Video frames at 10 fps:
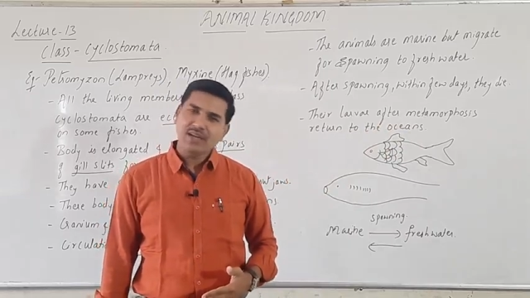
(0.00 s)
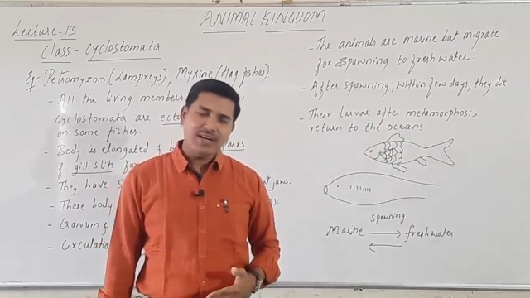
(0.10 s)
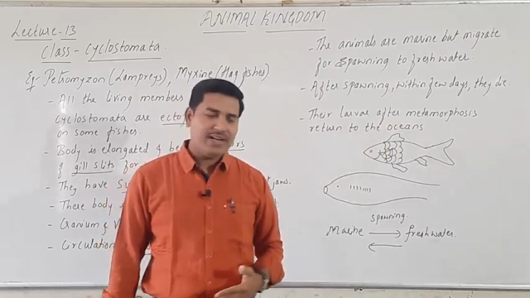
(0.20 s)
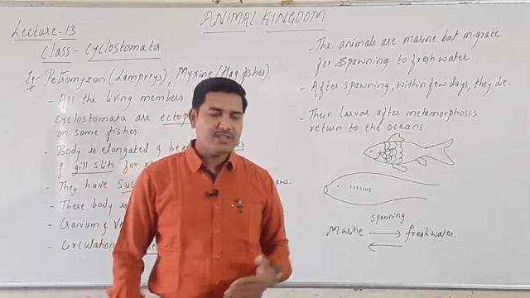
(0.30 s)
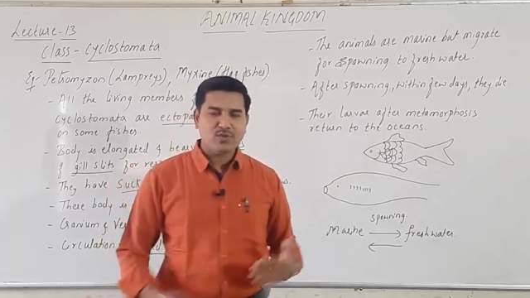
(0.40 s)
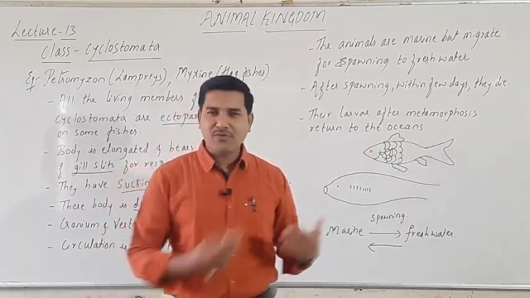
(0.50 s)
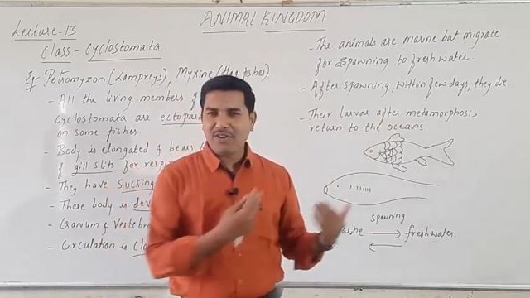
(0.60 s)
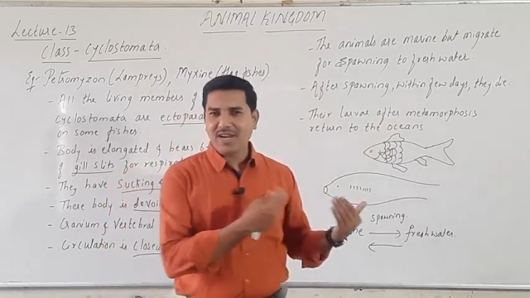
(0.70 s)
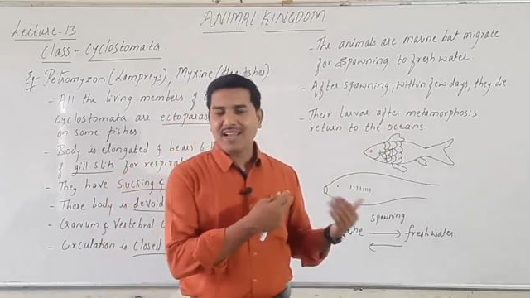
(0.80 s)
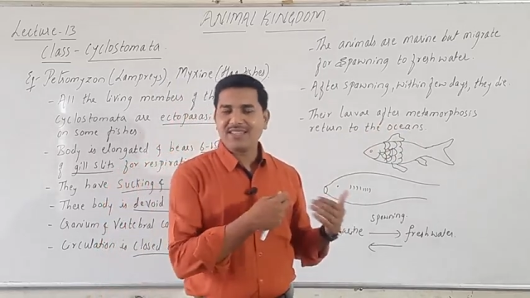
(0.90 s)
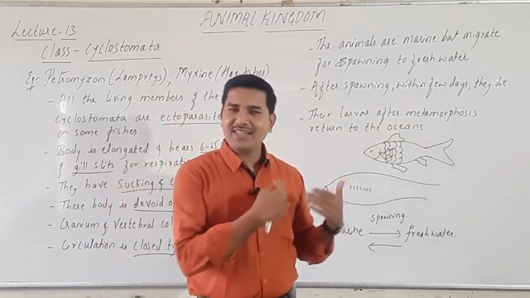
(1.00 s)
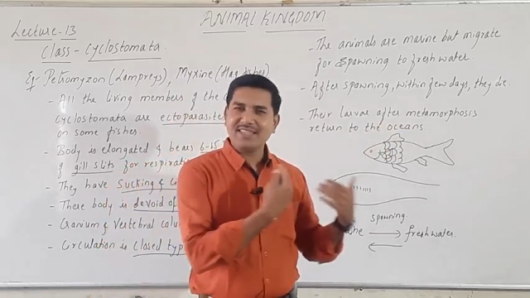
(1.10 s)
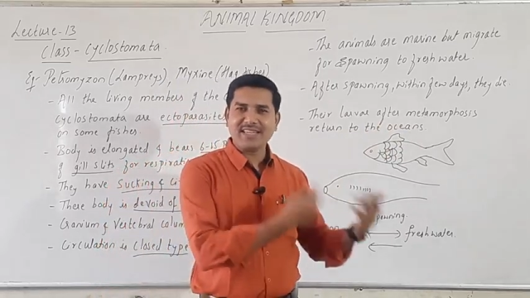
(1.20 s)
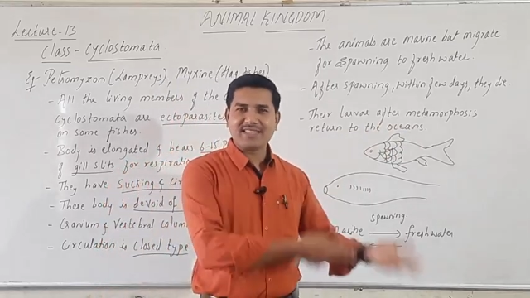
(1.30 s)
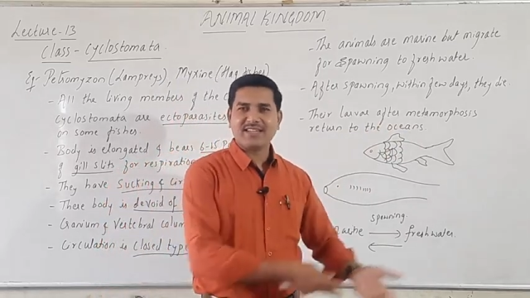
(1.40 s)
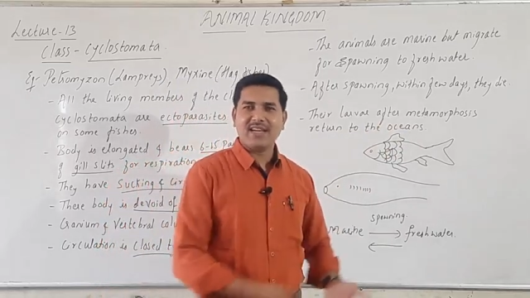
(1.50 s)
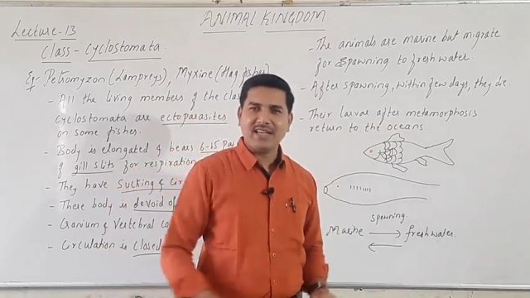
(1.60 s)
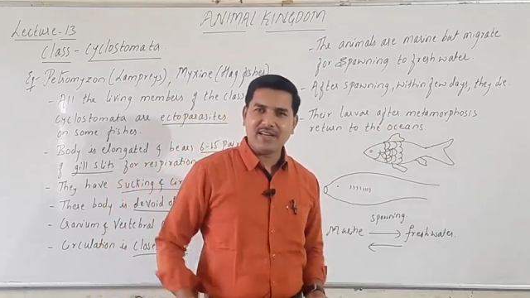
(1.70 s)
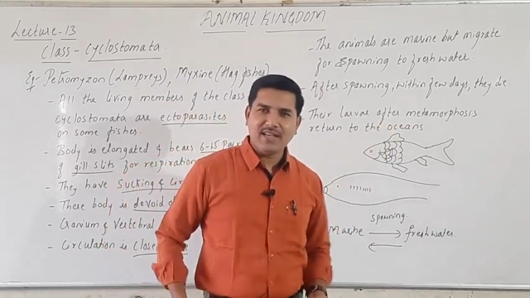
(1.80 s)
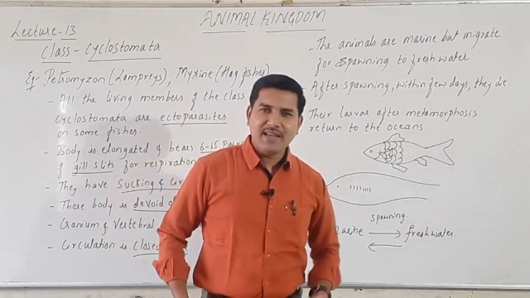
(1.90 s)
Right? So, fertilization is external
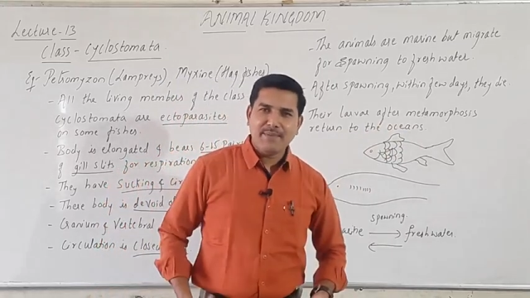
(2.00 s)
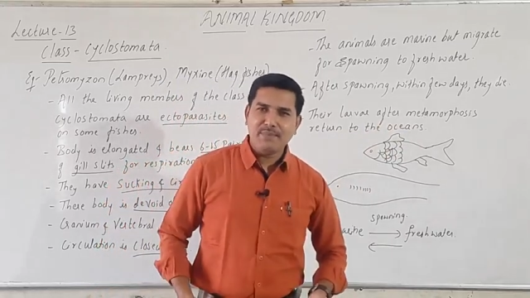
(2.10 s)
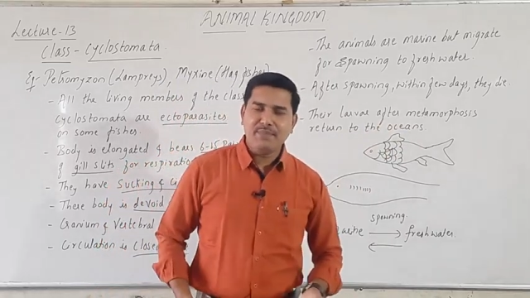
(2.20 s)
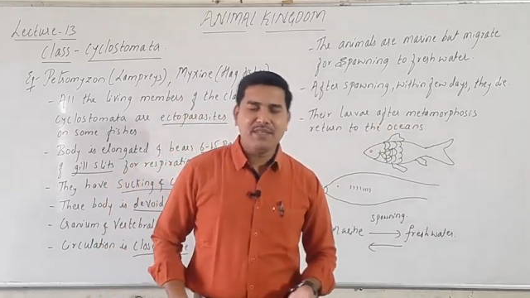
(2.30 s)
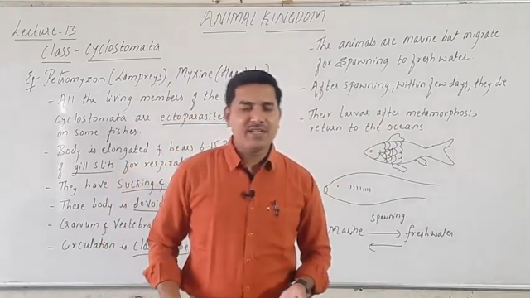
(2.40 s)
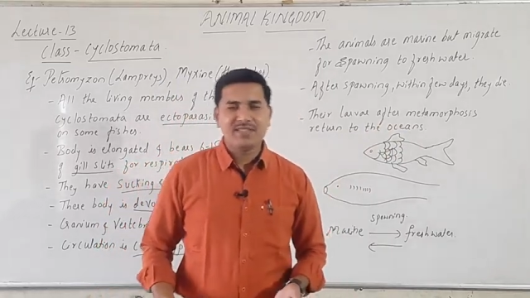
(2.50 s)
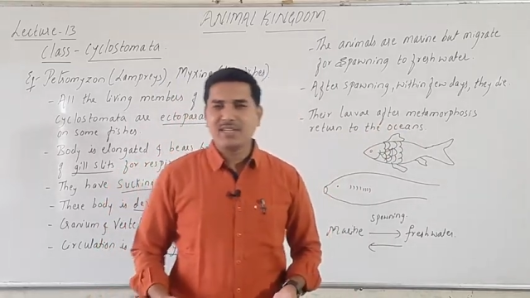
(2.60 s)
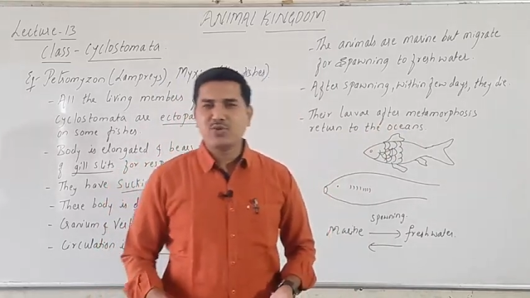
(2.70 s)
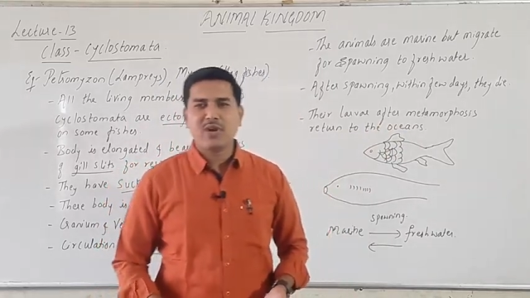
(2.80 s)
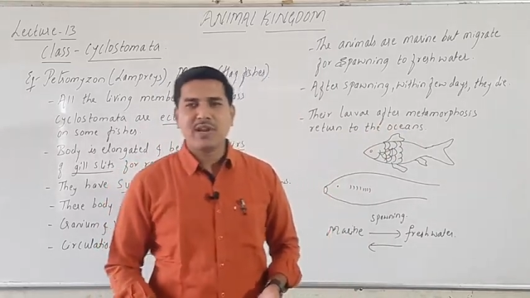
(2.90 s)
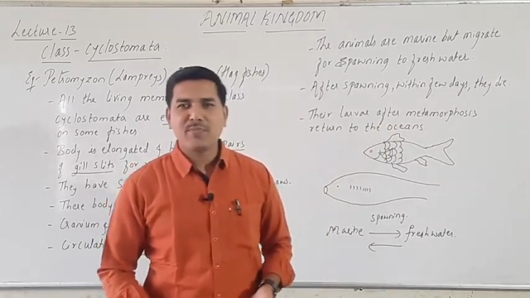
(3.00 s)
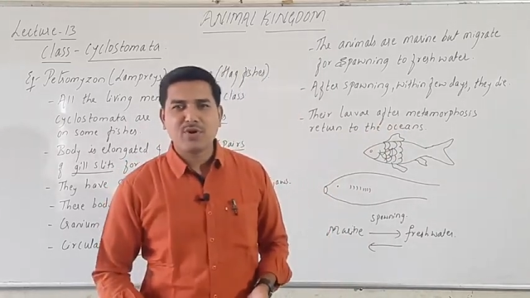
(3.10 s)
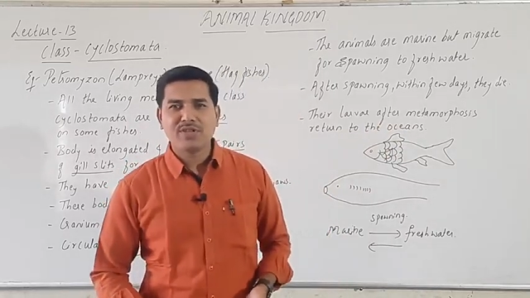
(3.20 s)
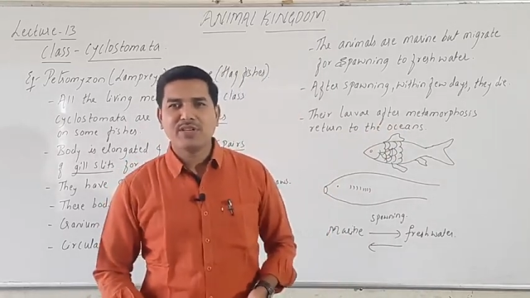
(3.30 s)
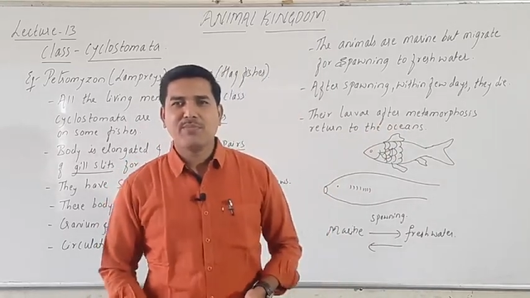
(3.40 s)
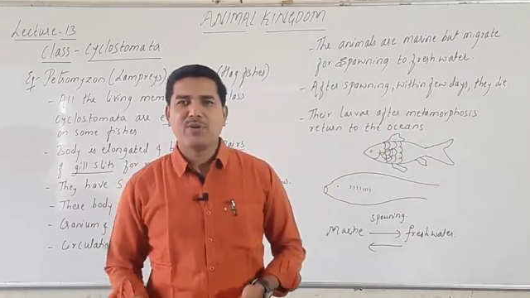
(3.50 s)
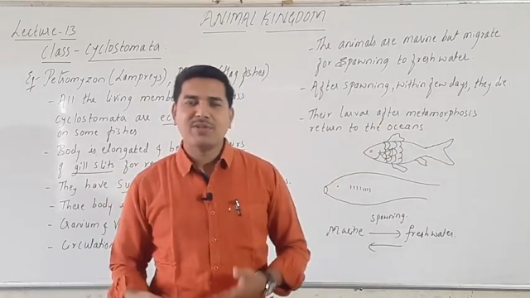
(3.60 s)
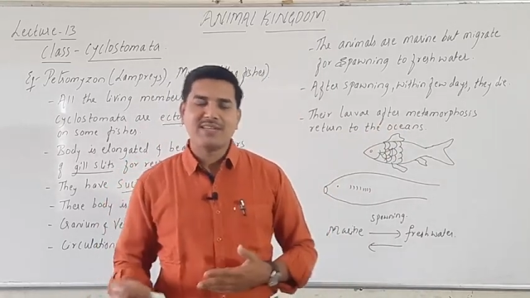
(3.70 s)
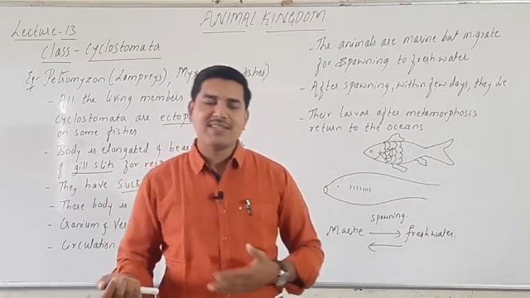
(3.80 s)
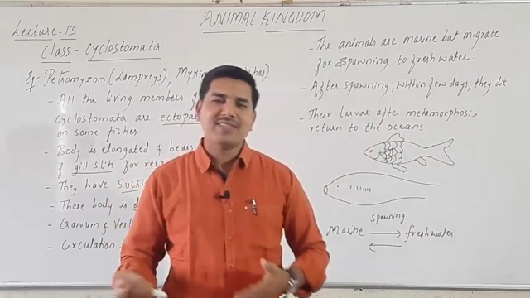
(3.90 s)
here. There is sexual reproduction
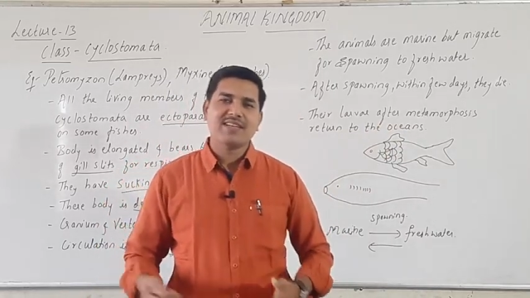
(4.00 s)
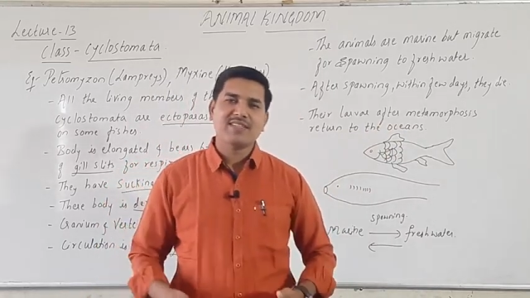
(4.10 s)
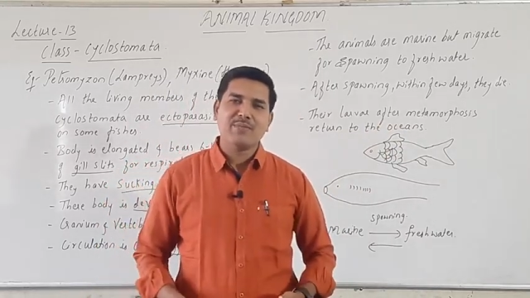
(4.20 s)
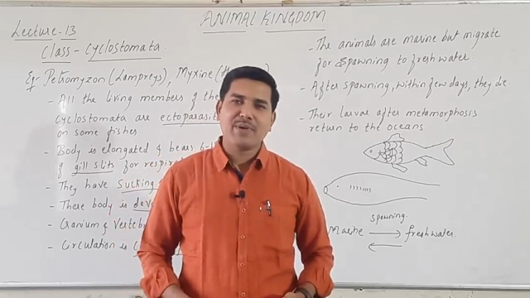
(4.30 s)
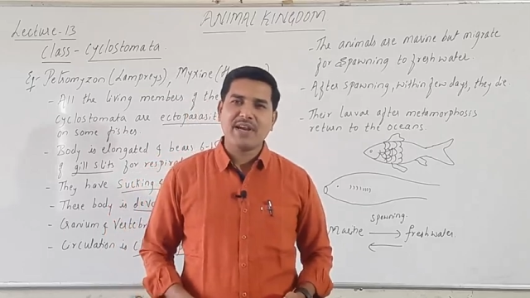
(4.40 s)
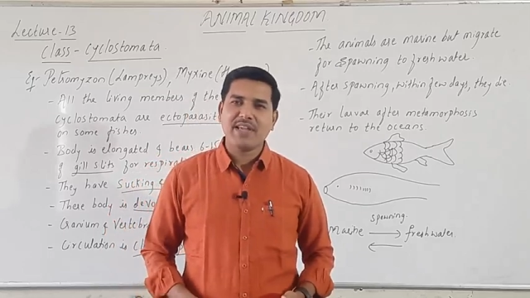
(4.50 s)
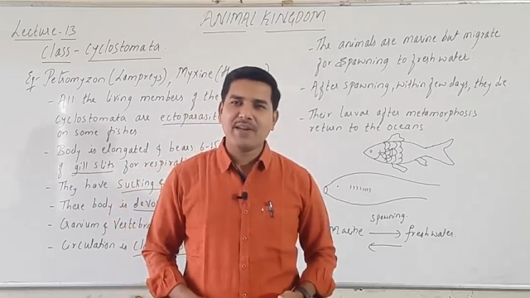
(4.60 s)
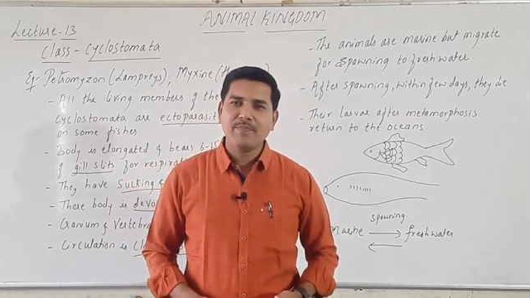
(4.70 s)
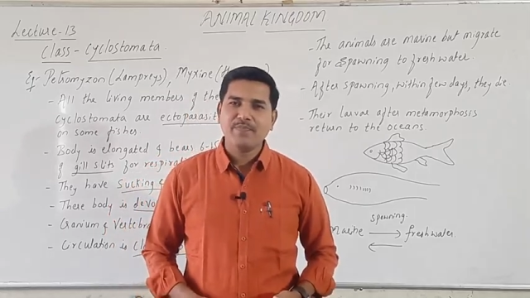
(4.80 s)
because sexes are separate here.